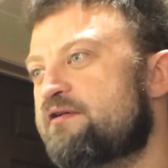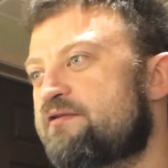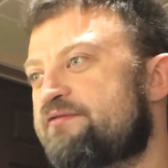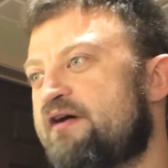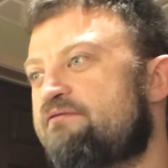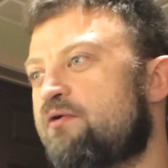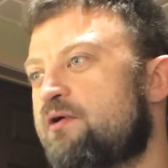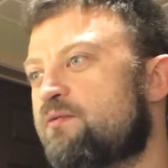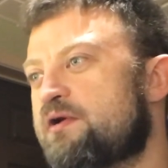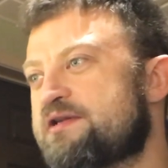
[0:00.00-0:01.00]

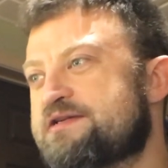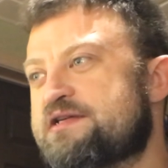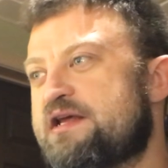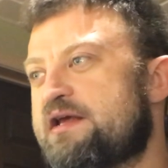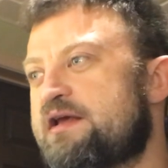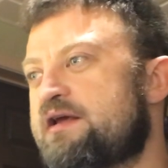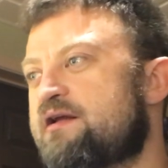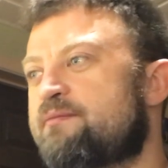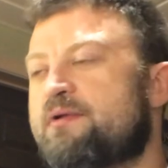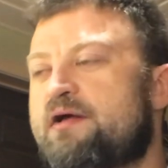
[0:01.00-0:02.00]
541 CE, and
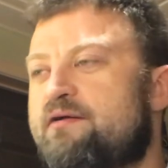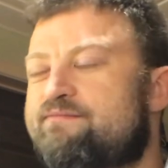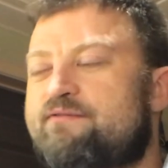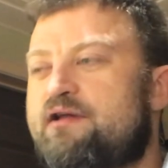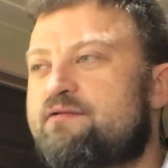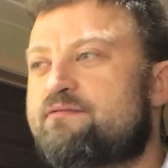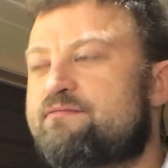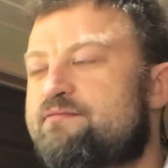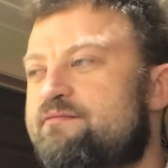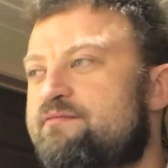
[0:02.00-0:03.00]
I'm like, wait,
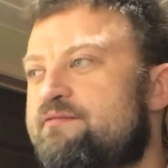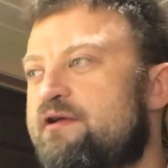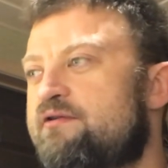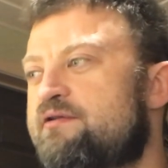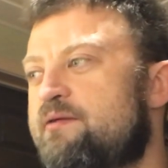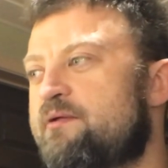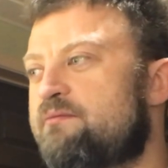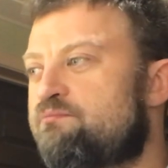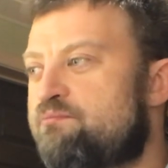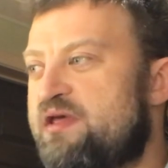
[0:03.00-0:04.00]
they mean
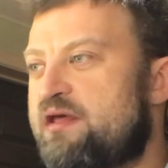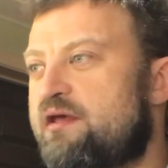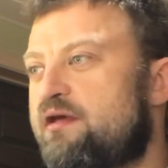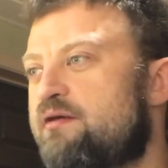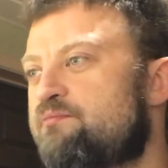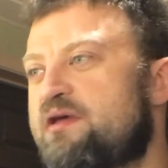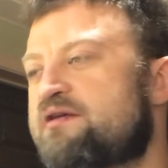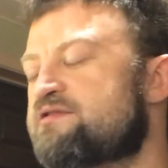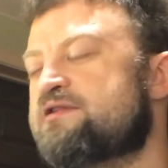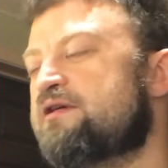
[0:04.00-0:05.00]
BE,
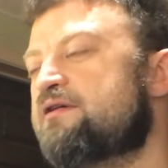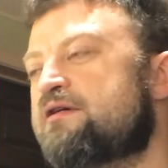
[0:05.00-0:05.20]
BC,